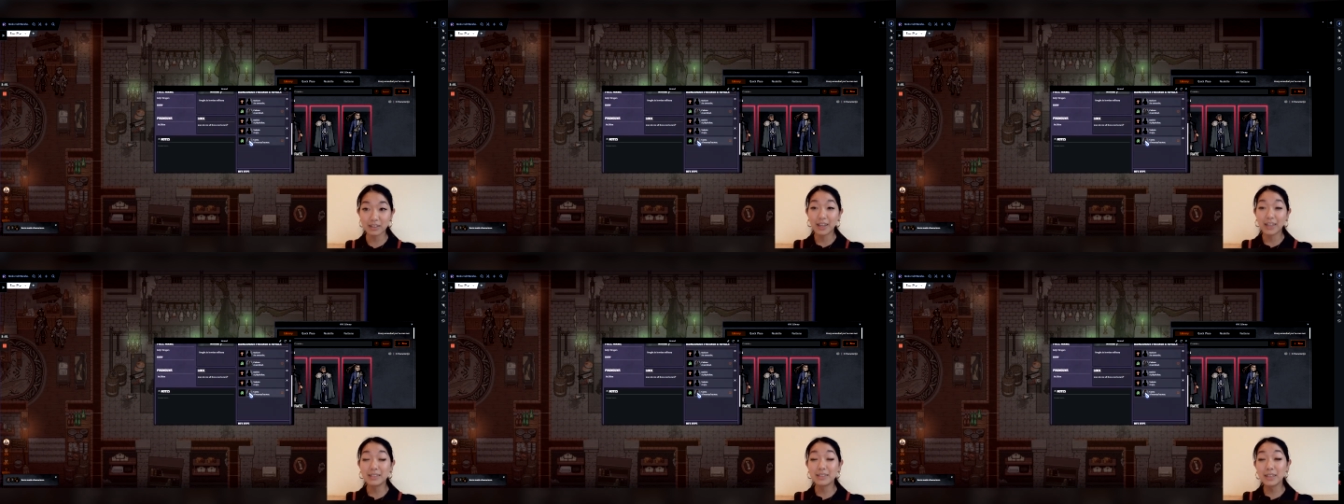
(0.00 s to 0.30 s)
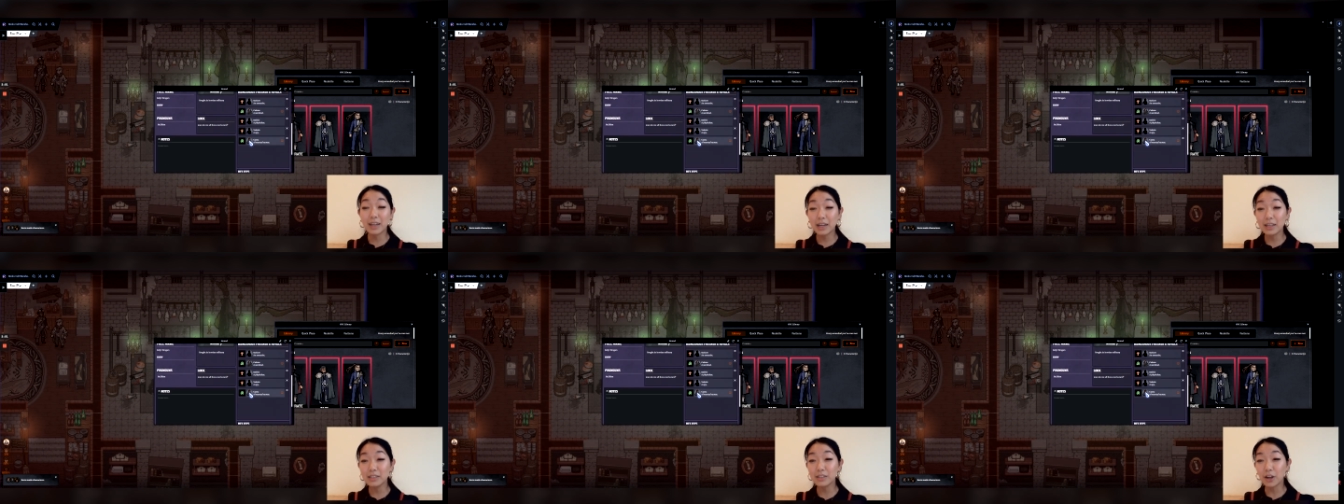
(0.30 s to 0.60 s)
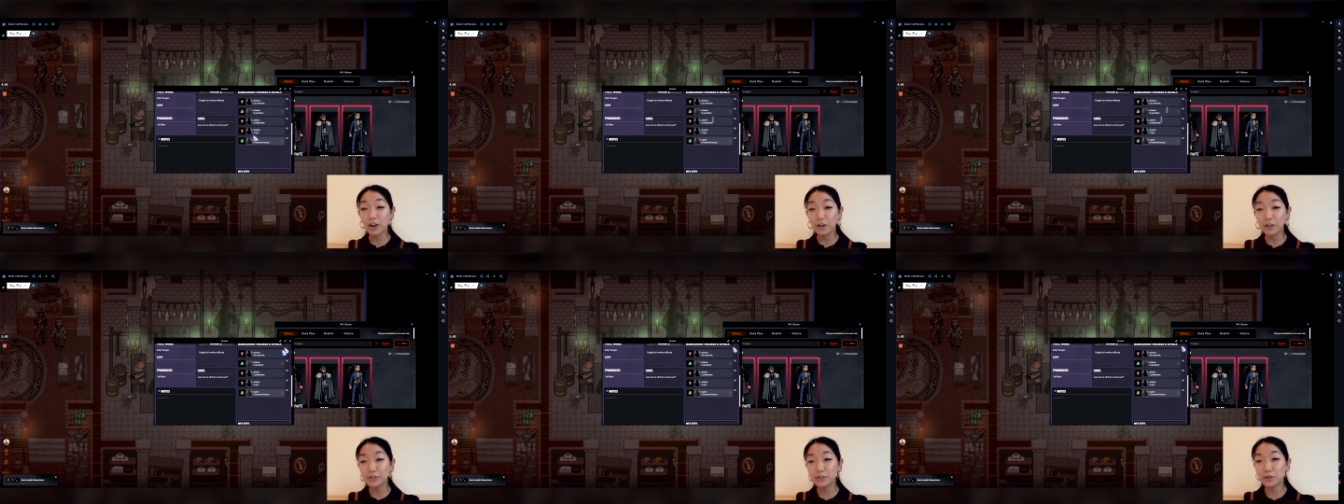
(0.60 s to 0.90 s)
It does
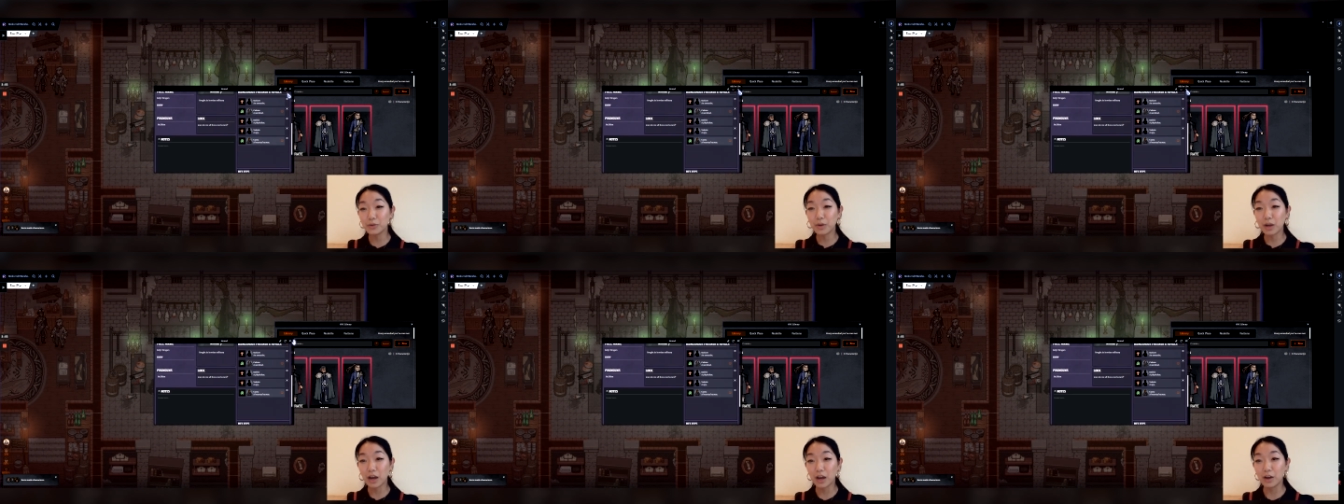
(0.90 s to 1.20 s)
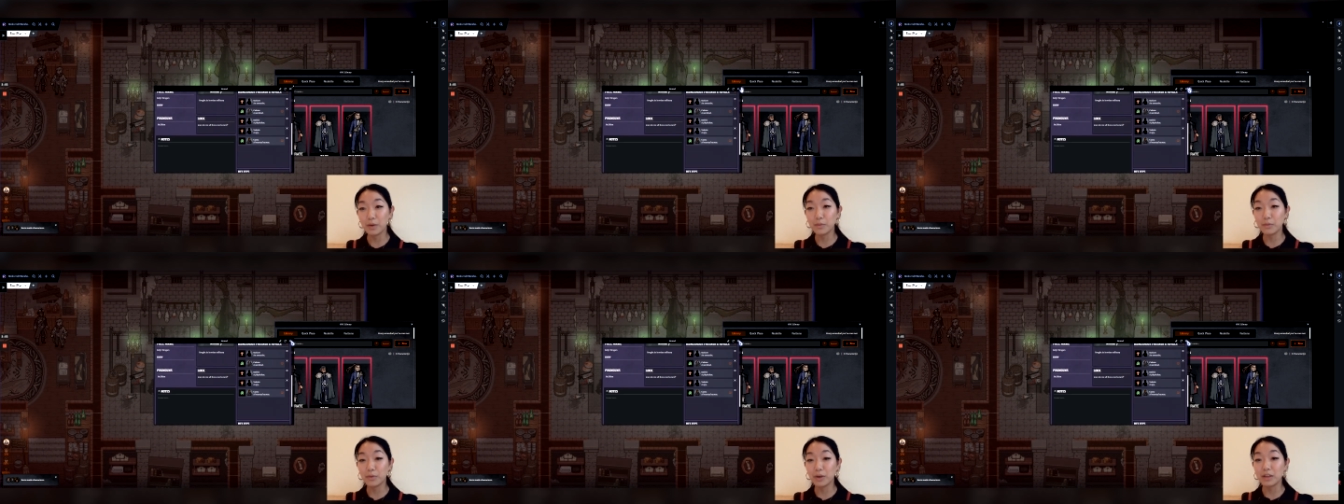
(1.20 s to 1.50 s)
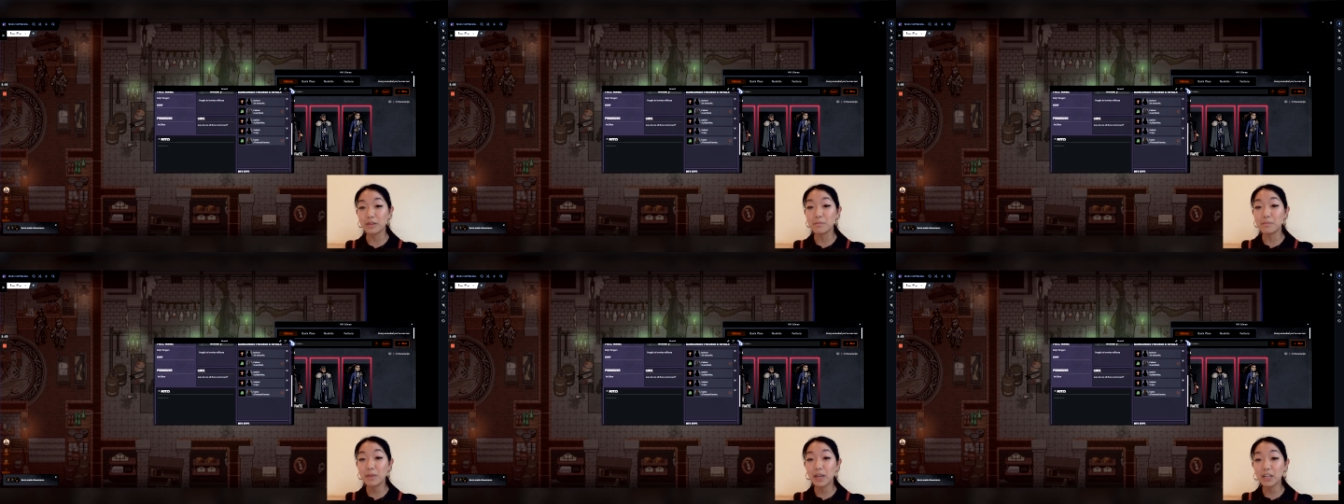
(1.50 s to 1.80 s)
also come
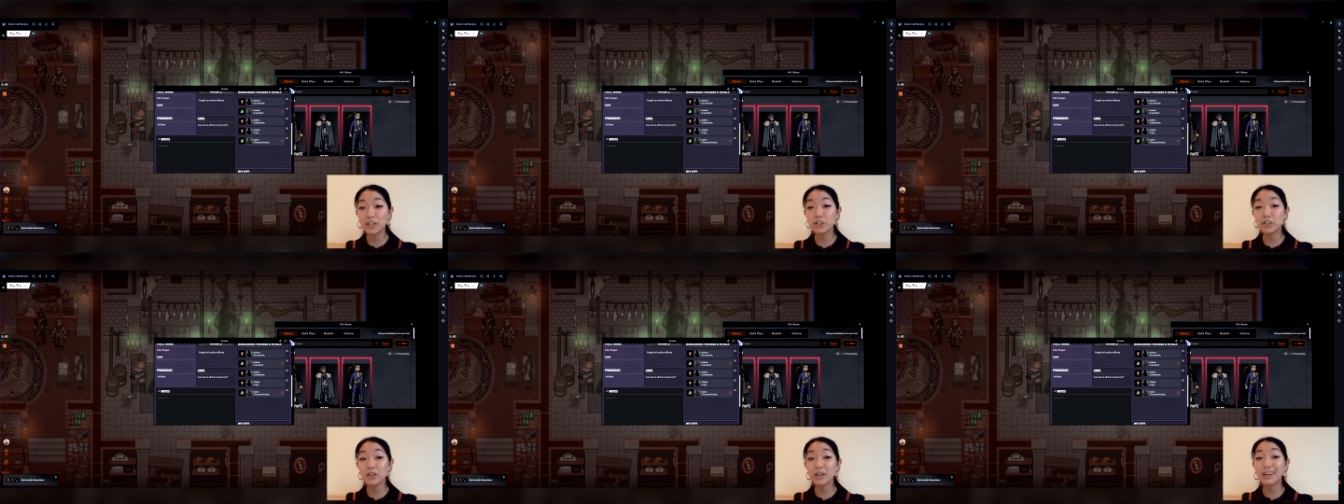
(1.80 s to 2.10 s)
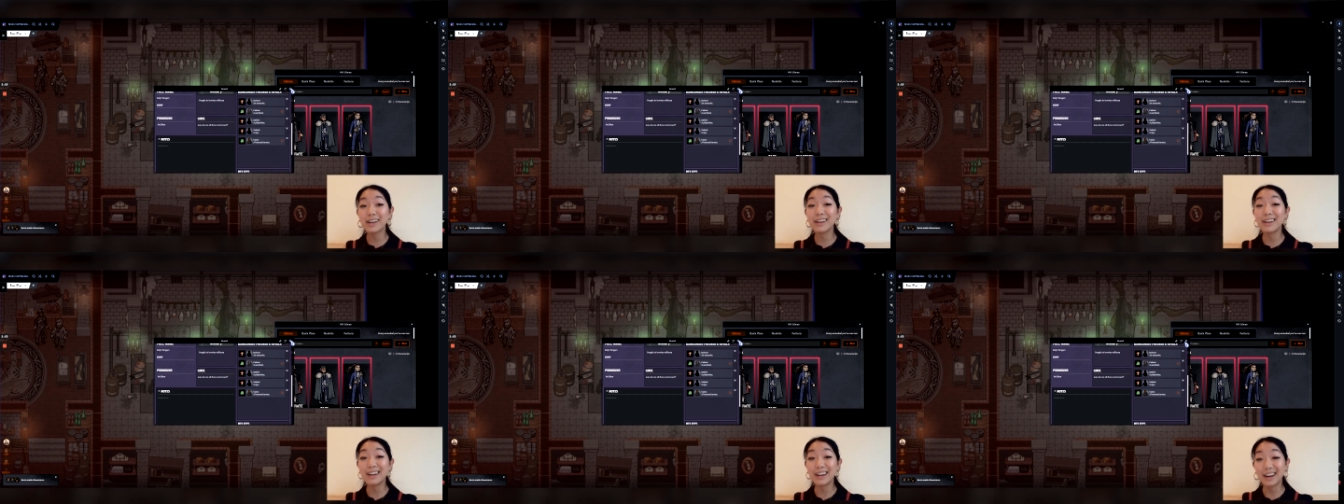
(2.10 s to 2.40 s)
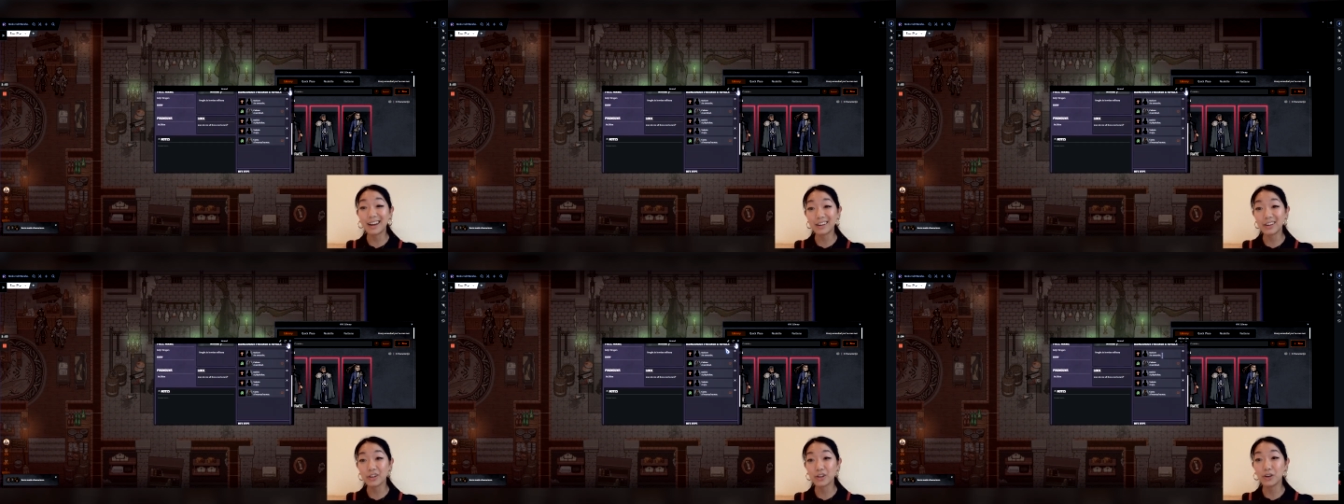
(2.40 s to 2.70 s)
with major
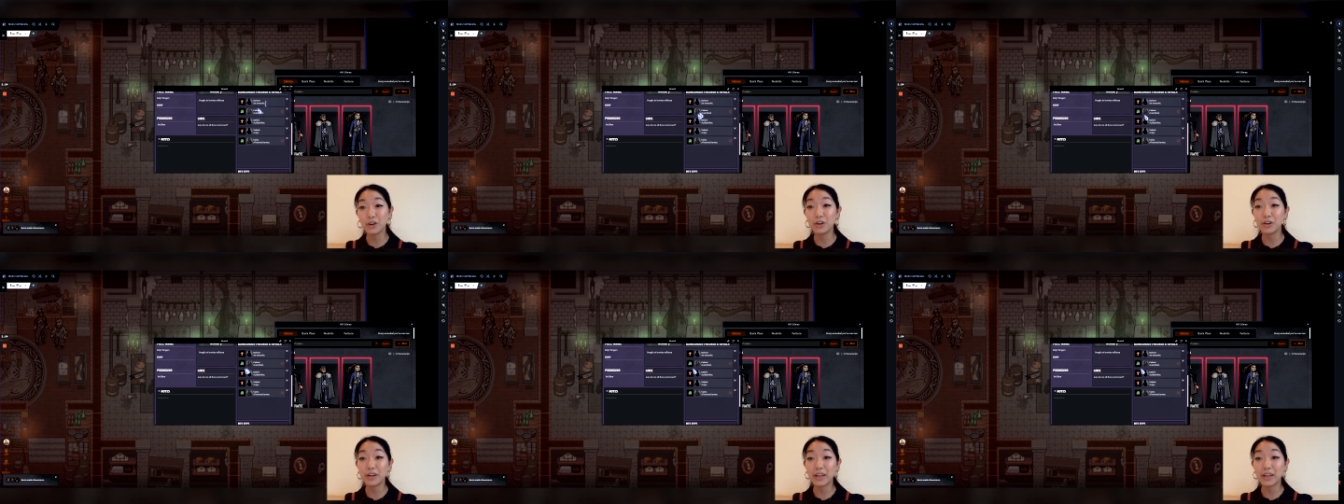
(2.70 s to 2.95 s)
canonical